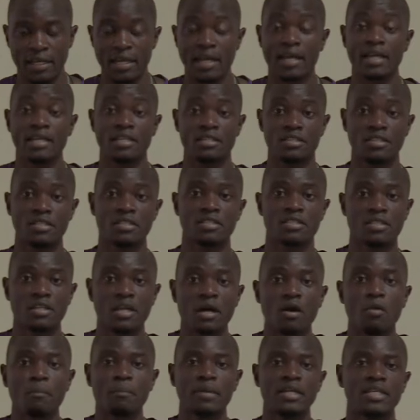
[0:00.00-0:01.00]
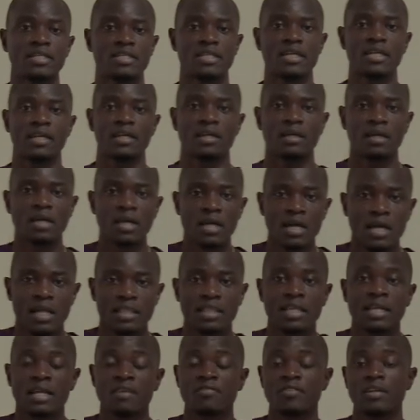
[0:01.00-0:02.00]
Yeah, it reads now pentane.
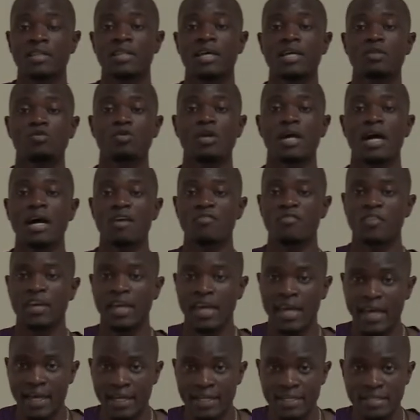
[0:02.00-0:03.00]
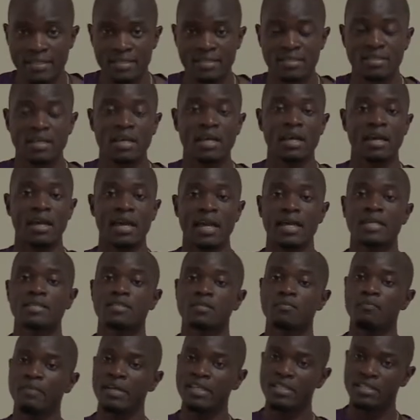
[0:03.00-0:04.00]
Then after that, we have hex.
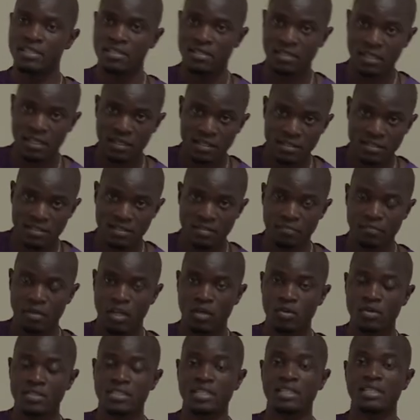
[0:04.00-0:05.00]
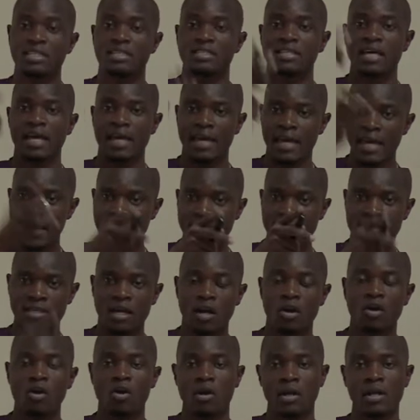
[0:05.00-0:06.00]
Hex means six because it is a
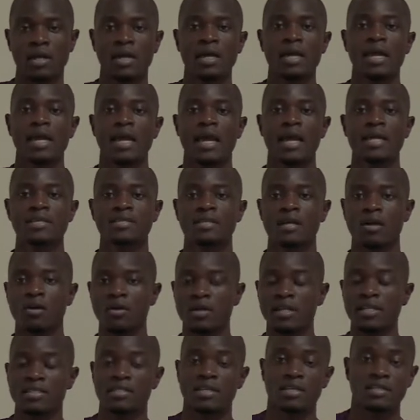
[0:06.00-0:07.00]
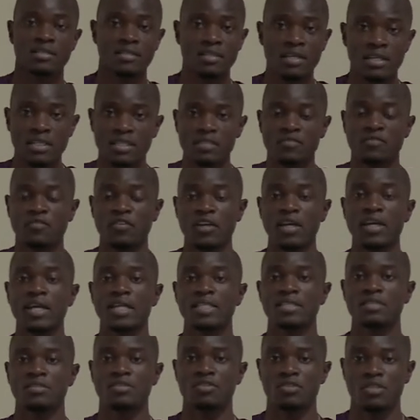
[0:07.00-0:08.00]
hexagon. Hexagon is a
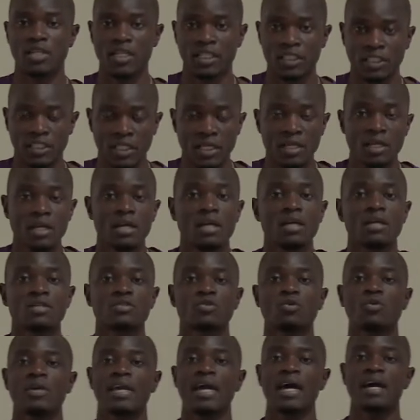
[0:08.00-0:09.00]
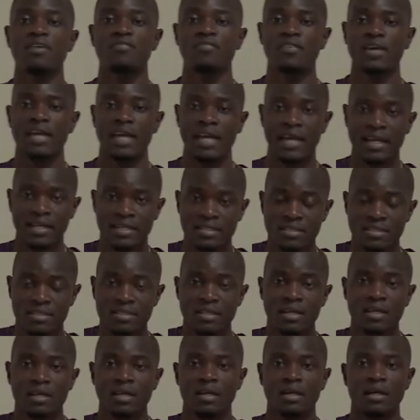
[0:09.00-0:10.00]
six-figured structure. So we have
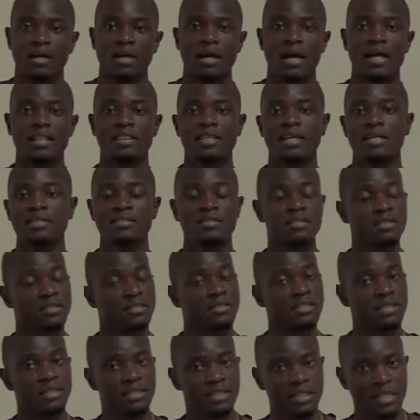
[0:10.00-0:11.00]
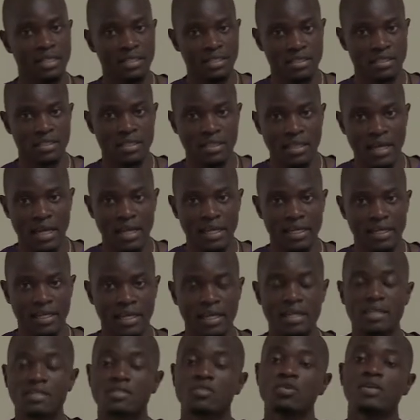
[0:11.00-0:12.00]
hex, and then since it is in the
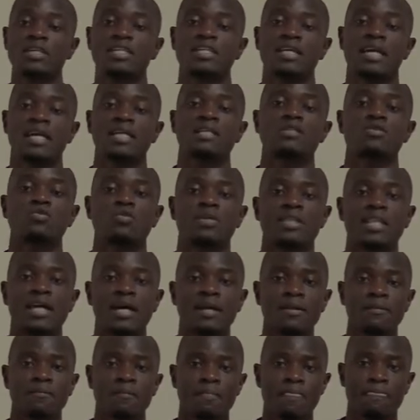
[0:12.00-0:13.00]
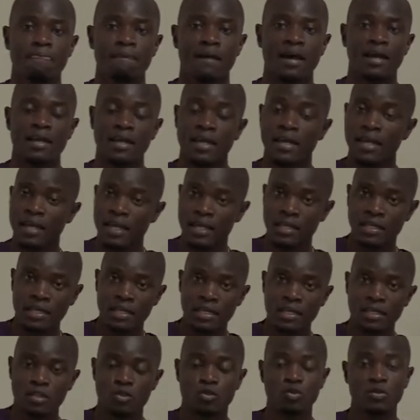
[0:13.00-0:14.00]
alkane, so it ends with an
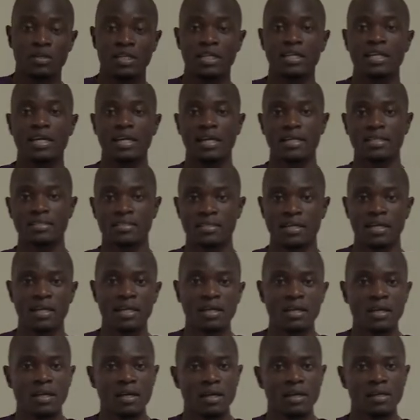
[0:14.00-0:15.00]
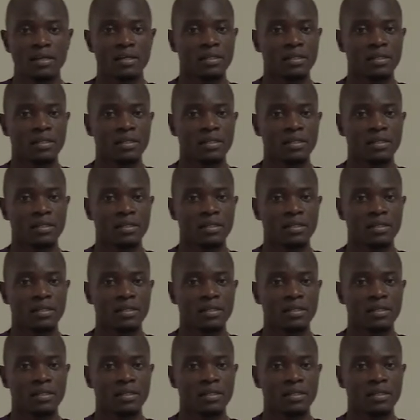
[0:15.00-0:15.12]
A-N-E to read hexane.